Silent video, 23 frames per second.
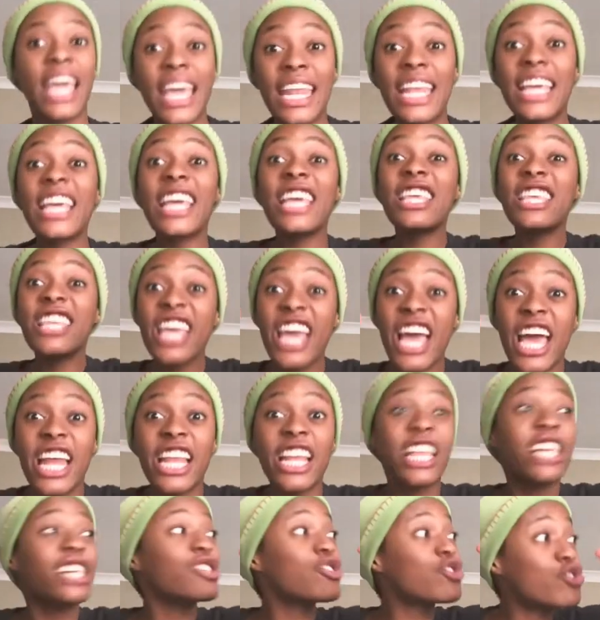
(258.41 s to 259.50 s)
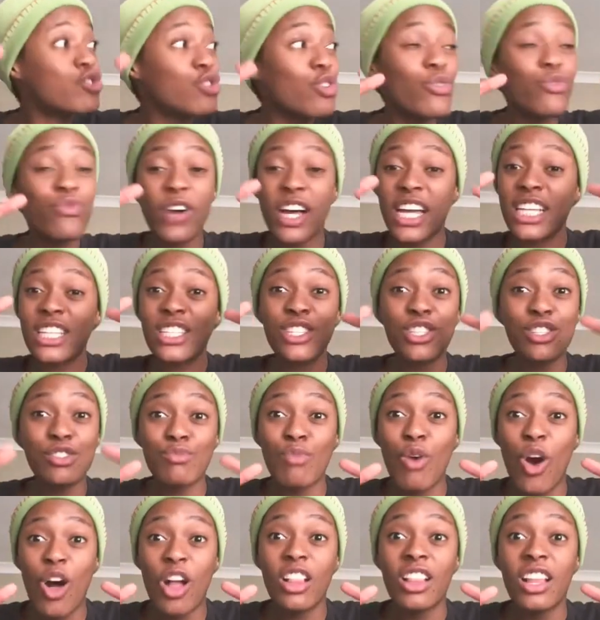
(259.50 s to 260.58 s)
And again, like, it's so fucking
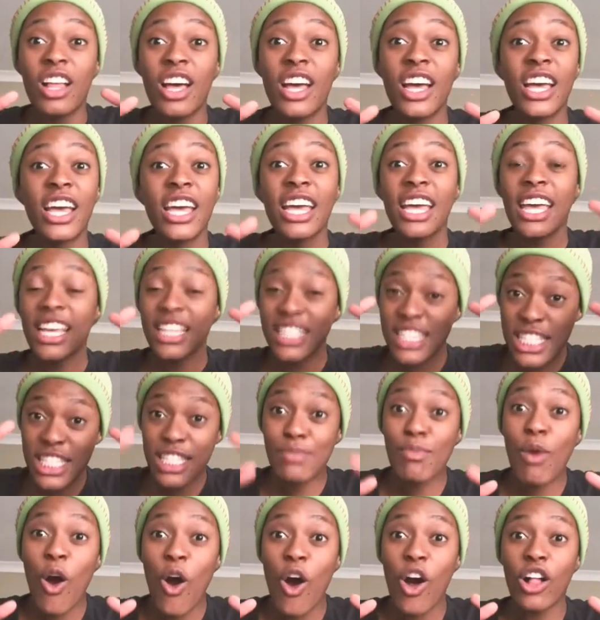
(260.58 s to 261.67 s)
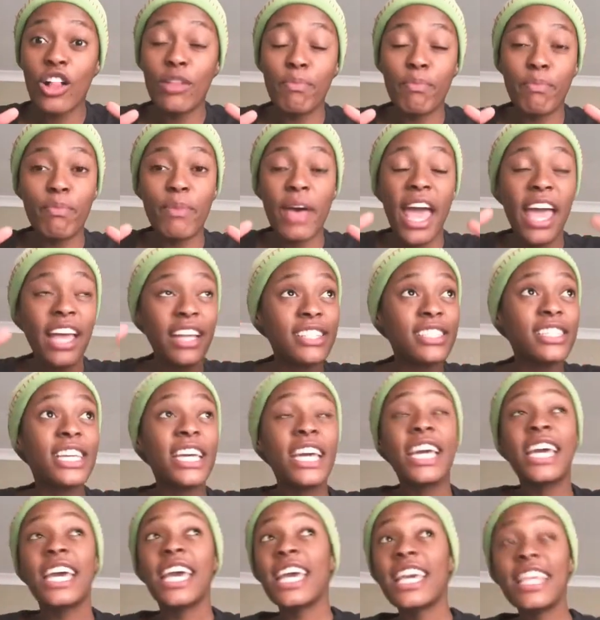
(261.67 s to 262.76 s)
small. It's small, and
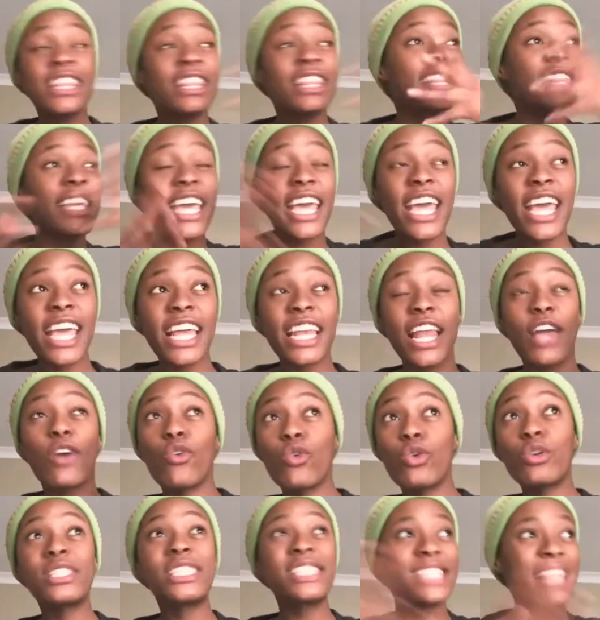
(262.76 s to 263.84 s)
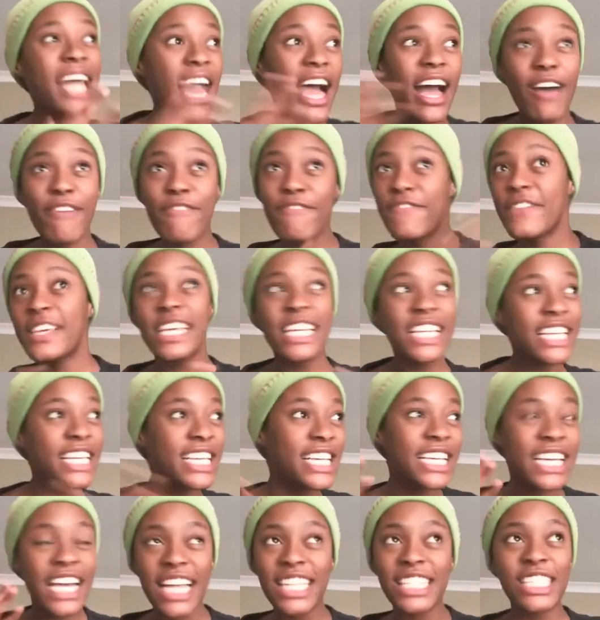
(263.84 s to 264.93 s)
in there, like,
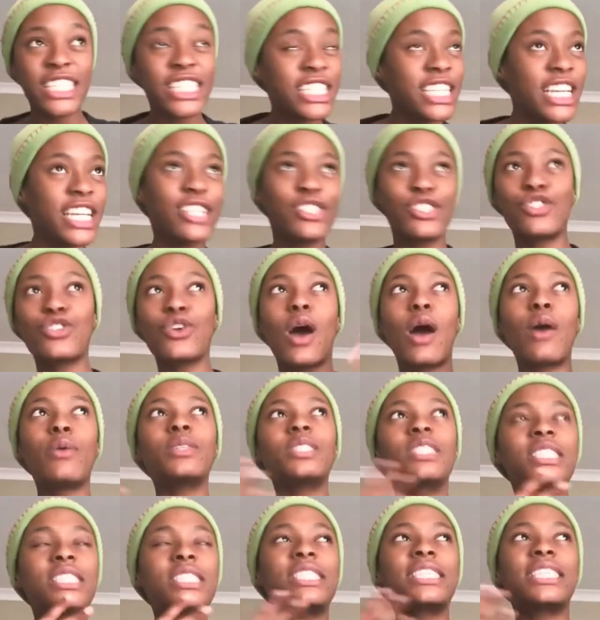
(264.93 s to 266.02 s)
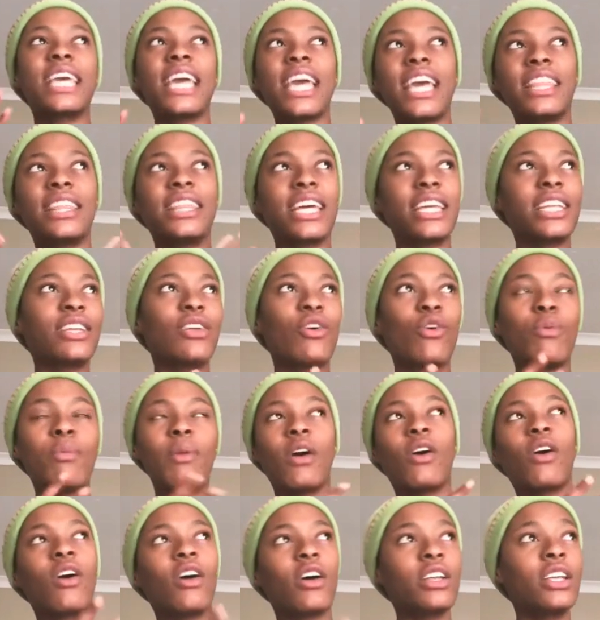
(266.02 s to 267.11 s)
stuffy and shit. So I was just scared that, oh my
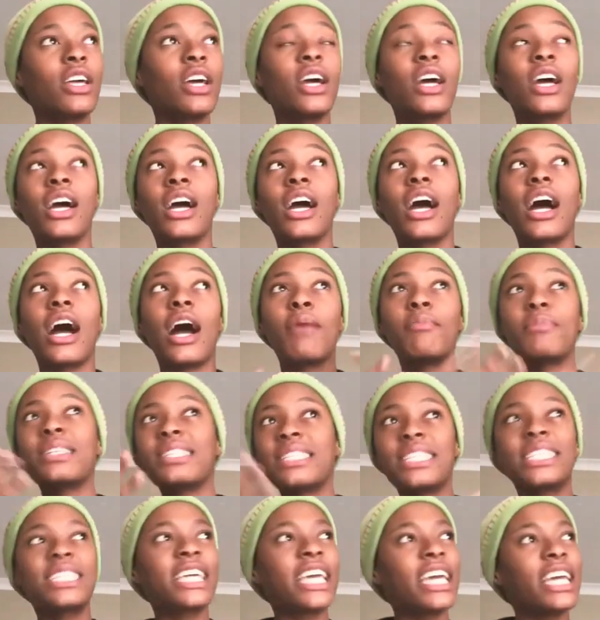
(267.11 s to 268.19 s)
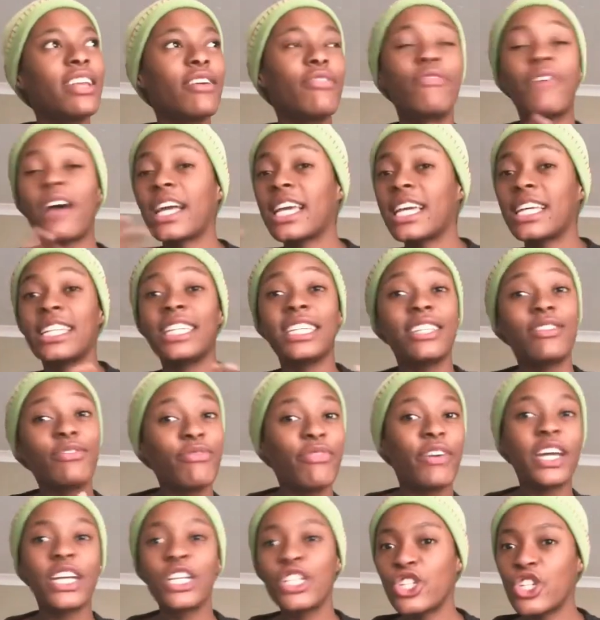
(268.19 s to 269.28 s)
god, I mustn't get a fucking
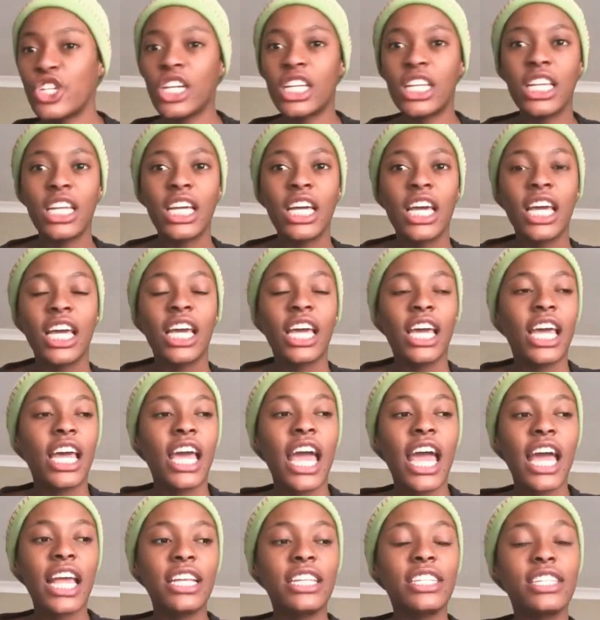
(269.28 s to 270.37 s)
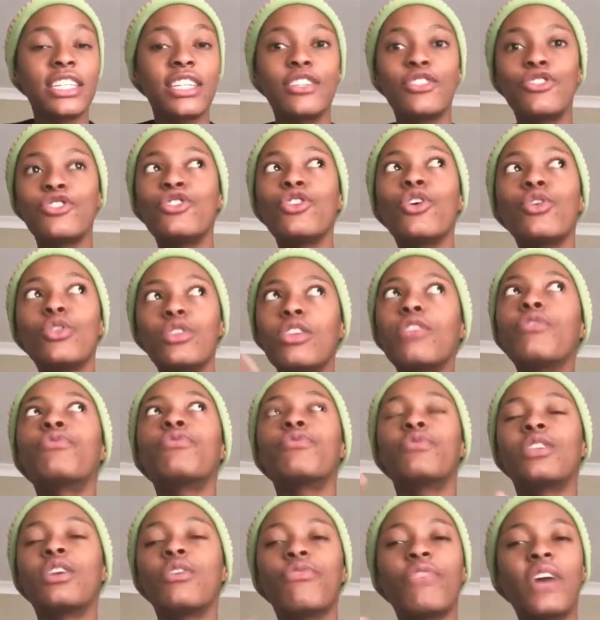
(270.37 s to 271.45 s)
infection. And you know,
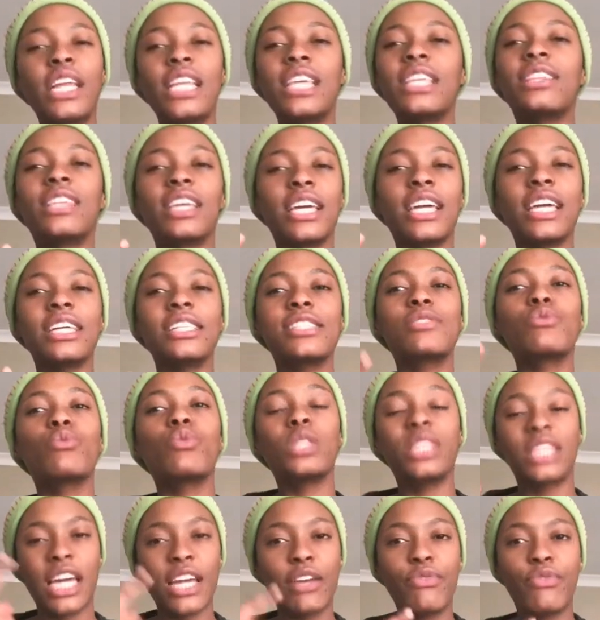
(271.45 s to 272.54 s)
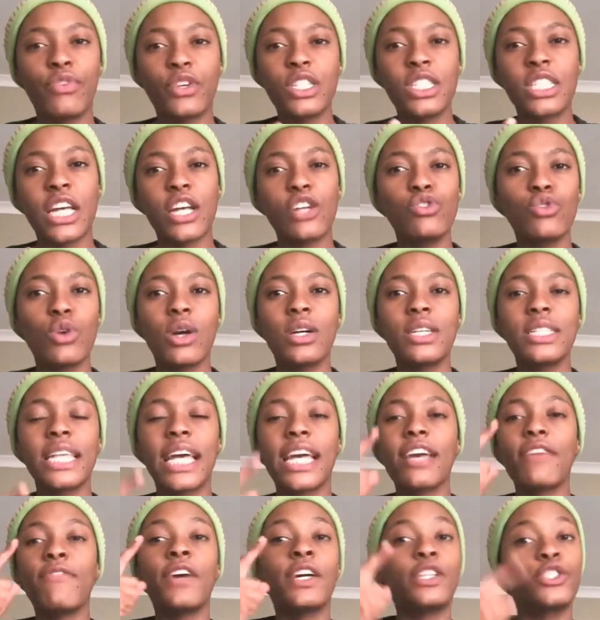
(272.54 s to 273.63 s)
the funny thing is, with that first tattoo, I was
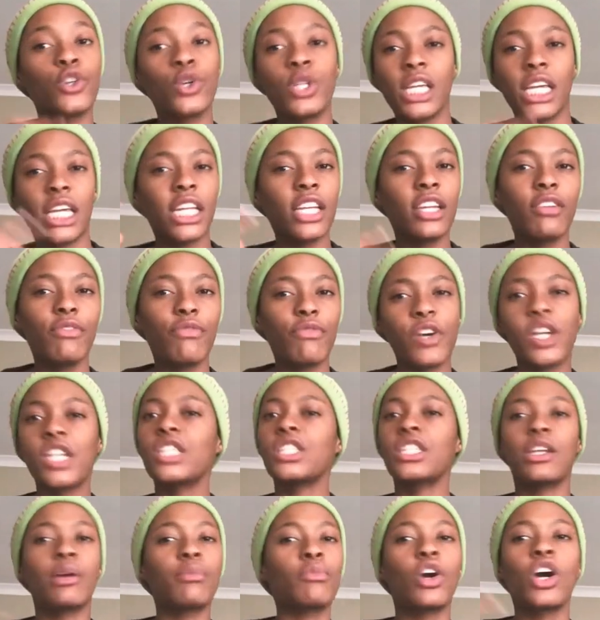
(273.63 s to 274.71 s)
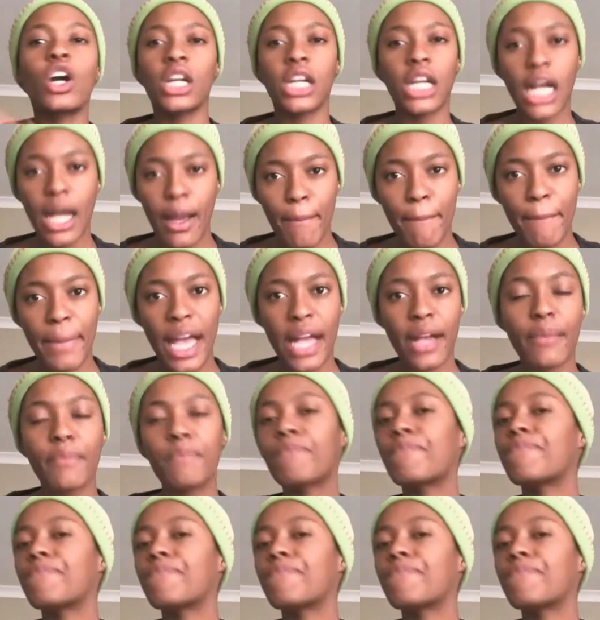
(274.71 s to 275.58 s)
like, if I don't get an infection, I'm not gonna come back.